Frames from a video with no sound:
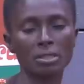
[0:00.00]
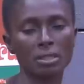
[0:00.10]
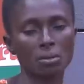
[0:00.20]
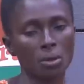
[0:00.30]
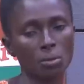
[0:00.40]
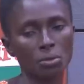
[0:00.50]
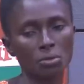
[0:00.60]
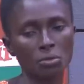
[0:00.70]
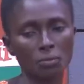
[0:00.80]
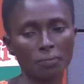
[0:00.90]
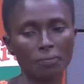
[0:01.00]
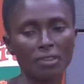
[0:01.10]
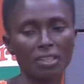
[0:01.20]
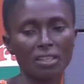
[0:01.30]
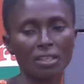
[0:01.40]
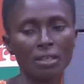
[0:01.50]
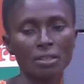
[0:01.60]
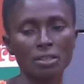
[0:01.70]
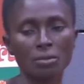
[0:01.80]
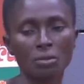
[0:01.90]
what could do.
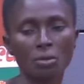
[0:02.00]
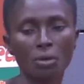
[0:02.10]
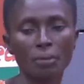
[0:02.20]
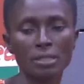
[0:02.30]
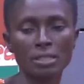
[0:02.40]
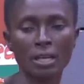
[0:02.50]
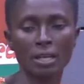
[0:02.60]
Into no opera, say,